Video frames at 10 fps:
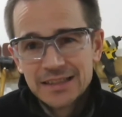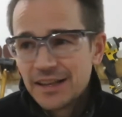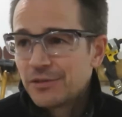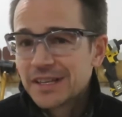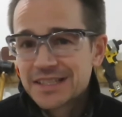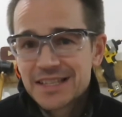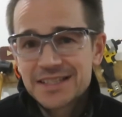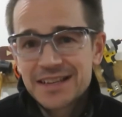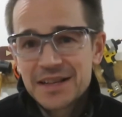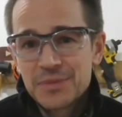They don't
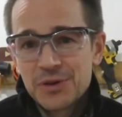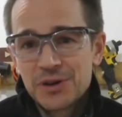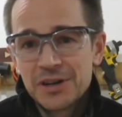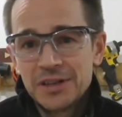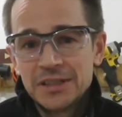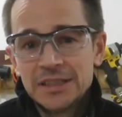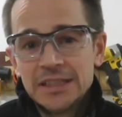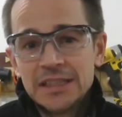exist anymore.